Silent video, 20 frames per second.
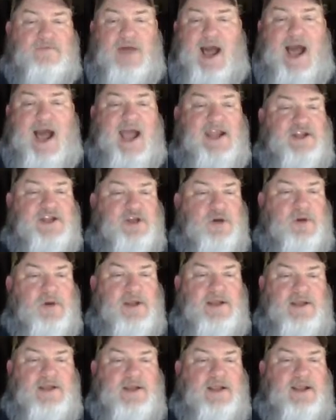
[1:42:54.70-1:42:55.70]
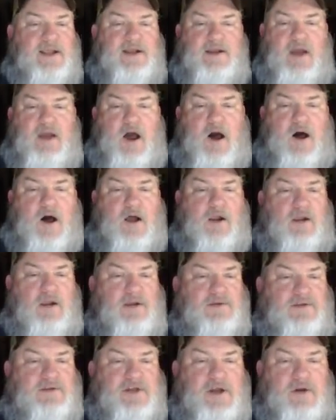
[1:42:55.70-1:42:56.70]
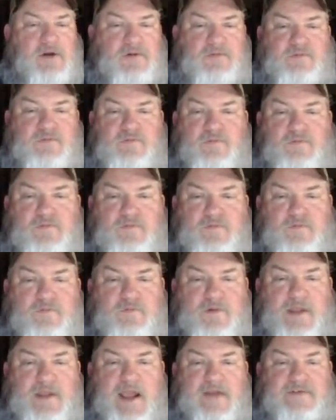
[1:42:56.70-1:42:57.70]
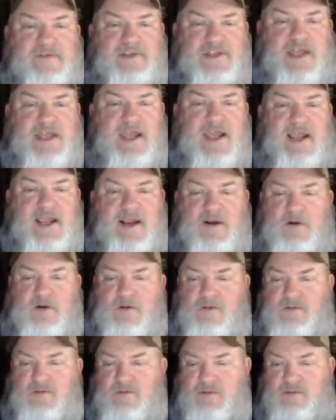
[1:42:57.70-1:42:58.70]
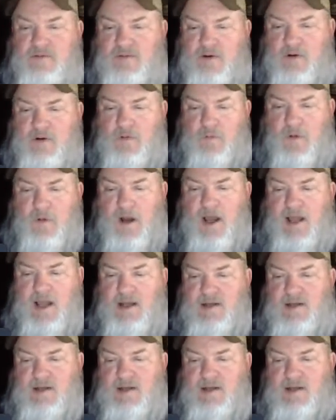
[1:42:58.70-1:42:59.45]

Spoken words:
I do it in all, you know, with everything or what.